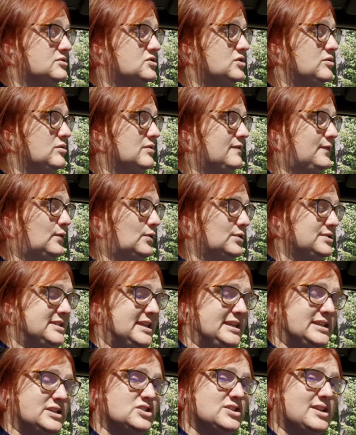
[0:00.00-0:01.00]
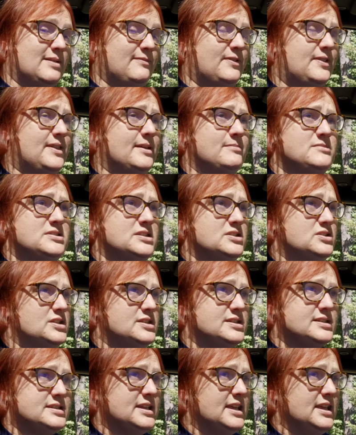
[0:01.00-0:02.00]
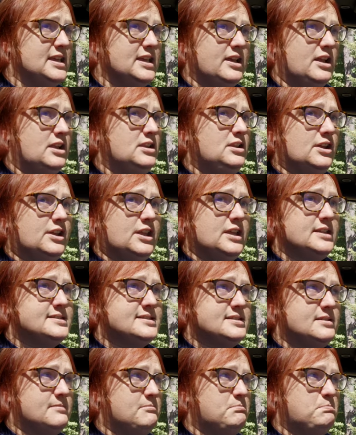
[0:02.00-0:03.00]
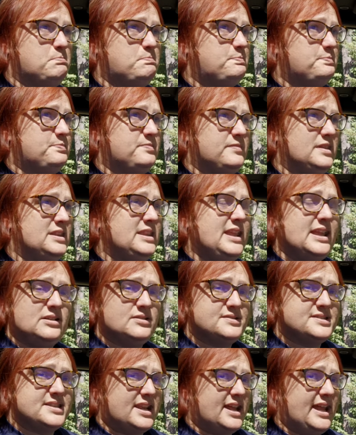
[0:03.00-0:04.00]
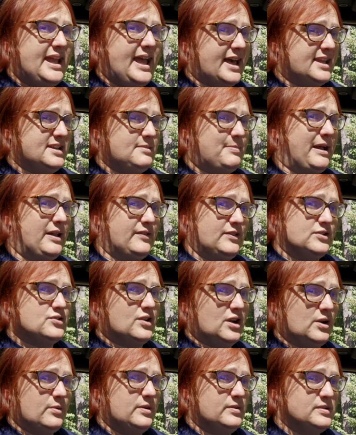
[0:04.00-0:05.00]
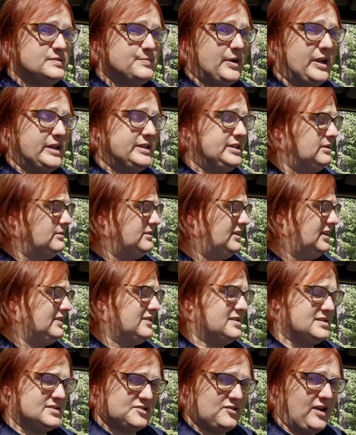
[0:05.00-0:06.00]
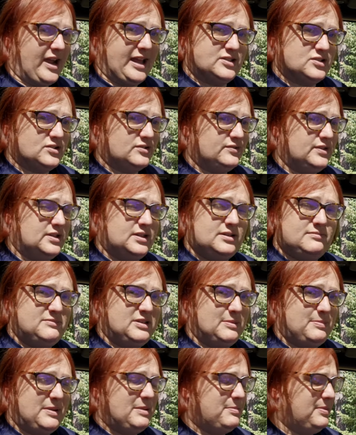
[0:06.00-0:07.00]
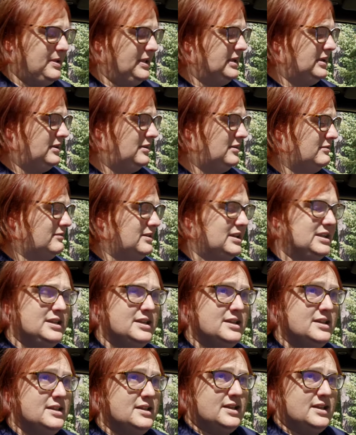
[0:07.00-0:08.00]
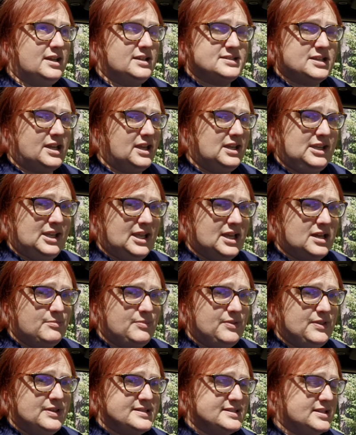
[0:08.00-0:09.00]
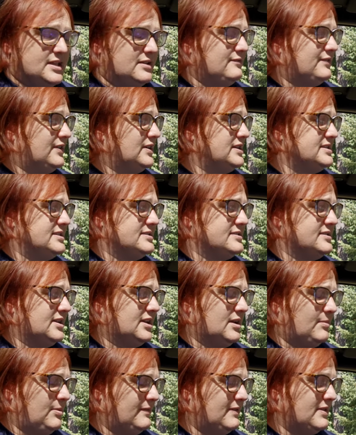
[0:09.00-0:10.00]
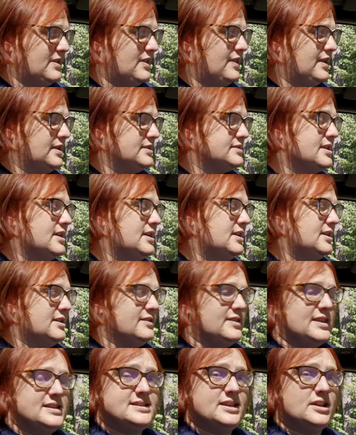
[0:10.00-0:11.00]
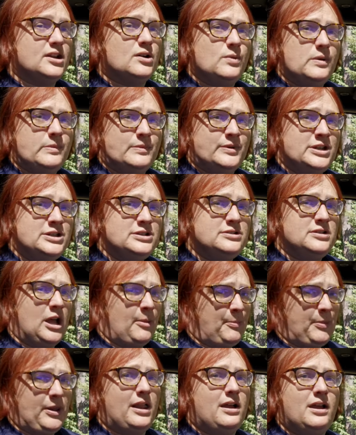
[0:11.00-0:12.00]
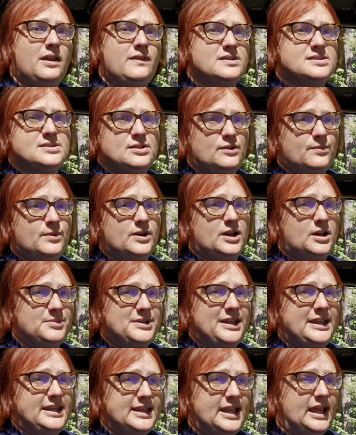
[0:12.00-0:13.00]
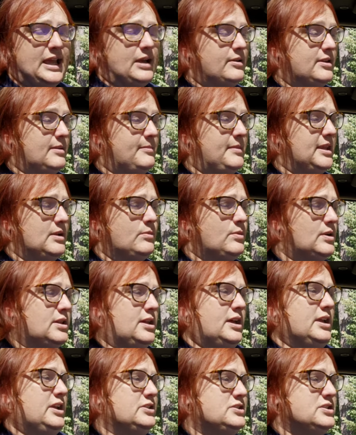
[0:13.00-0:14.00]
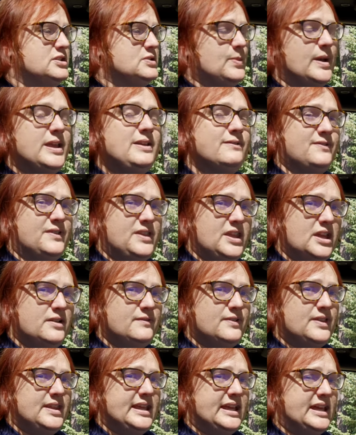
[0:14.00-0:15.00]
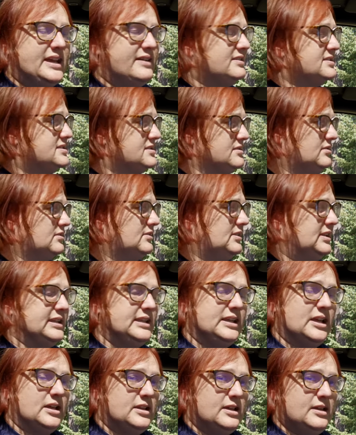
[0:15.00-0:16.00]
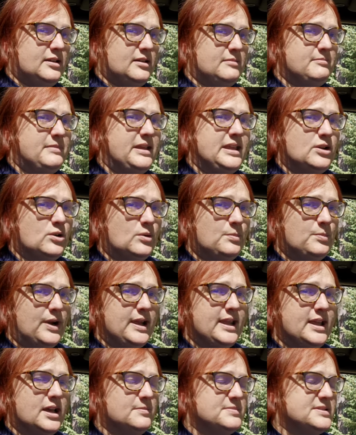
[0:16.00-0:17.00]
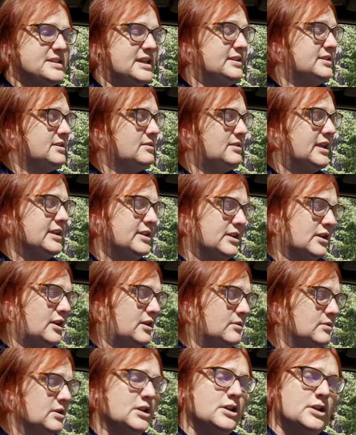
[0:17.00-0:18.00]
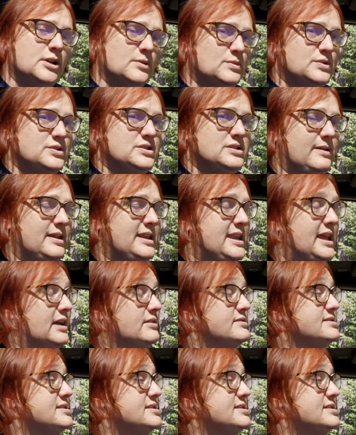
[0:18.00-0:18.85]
To the Ford dealership for them to just look at some niggles that I had about the truck when it was brand new, like the scratch on the B pillar and tightening up the sun visors and a couple of other things, they said, oh, we want to apply the software update now. And I'm like, well, I could just wait for the over the air. It's not like a make or break update. And they're like, no, we'll do it now.